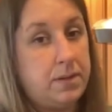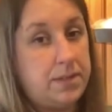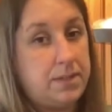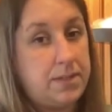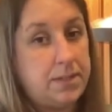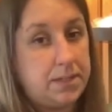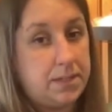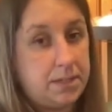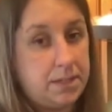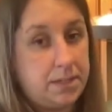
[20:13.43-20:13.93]

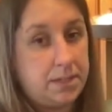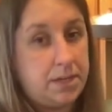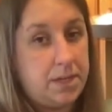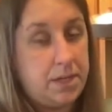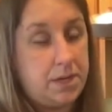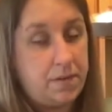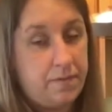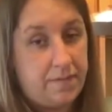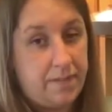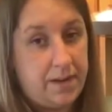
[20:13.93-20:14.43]

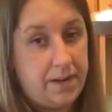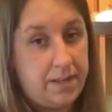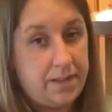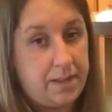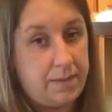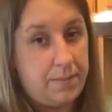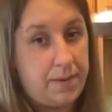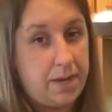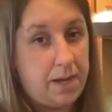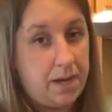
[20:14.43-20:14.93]
discontinue feeding
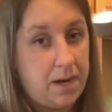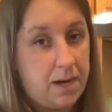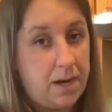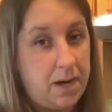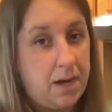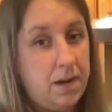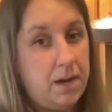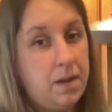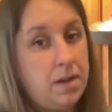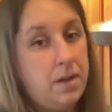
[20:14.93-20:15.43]
them here